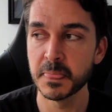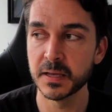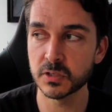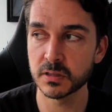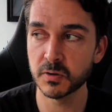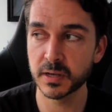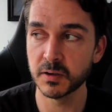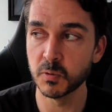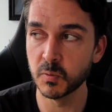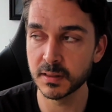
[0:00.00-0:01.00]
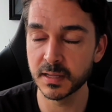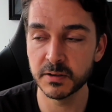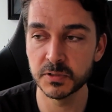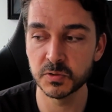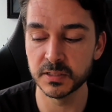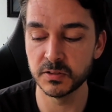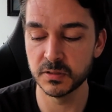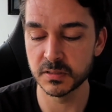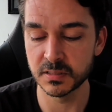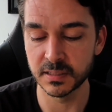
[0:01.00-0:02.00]
And so I thought, okay, well, what language would I do
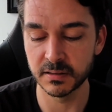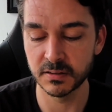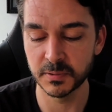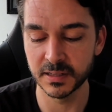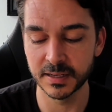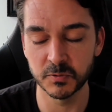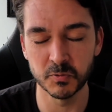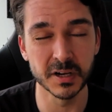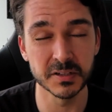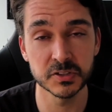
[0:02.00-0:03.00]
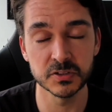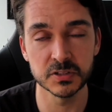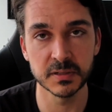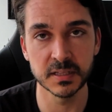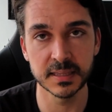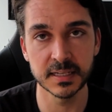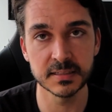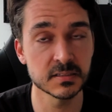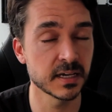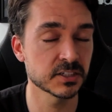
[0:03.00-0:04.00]
this in? I thought about like Rust or something like that,
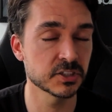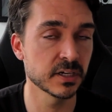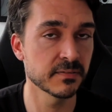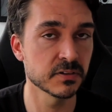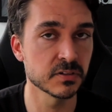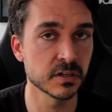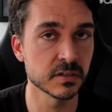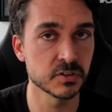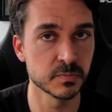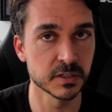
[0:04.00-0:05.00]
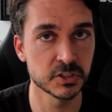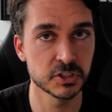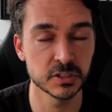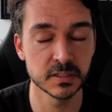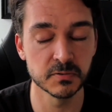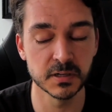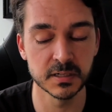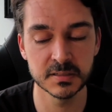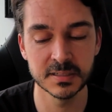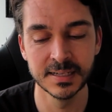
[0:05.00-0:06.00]
actually haven't done too much in
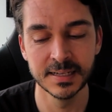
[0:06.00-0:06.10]
Rust.